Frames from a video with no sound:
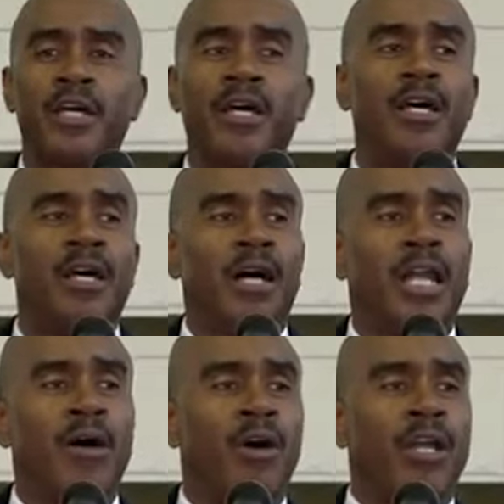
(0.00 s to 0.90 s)

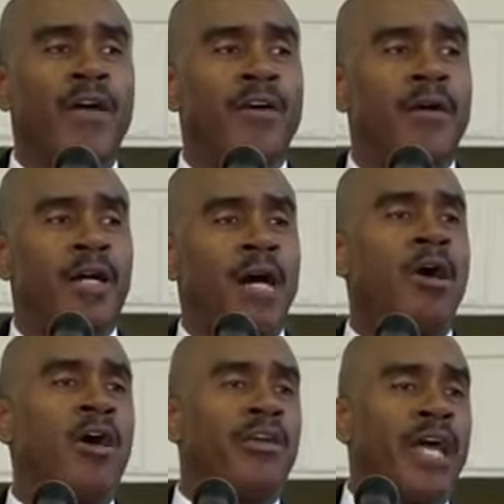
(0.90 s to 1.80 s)
Amen. And I want everybody,
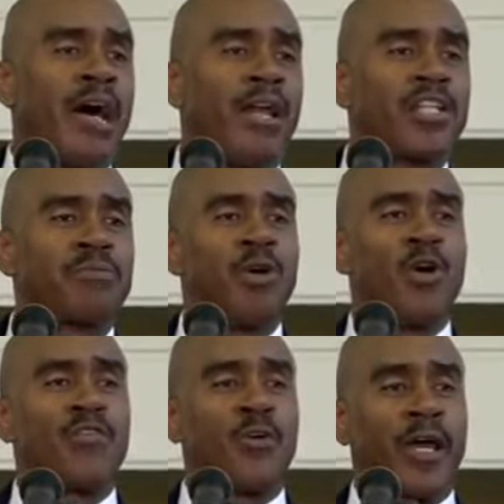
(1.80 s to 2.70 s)
come on now, let's
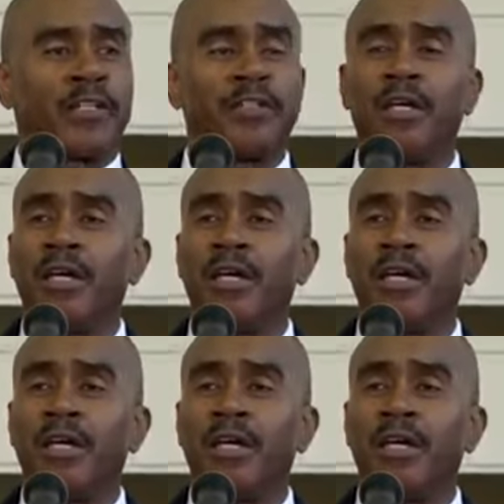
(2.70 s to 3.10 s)
move quick.